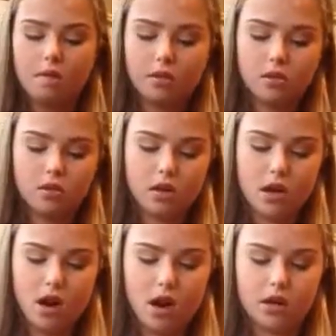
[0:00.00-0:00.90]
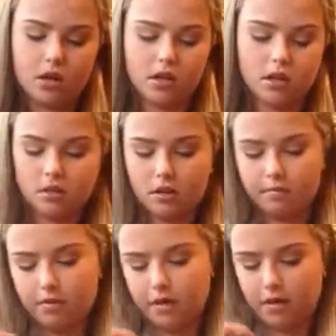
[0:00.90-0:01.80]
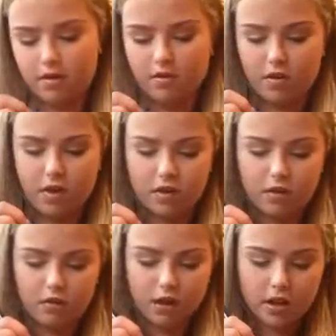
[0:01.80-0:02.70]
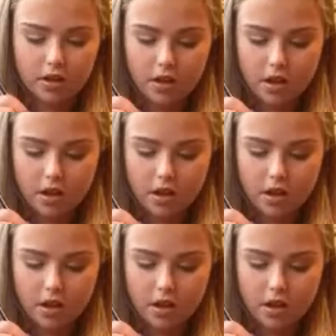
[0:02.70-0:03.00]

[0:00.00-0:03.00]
This one I just completely fell in love with.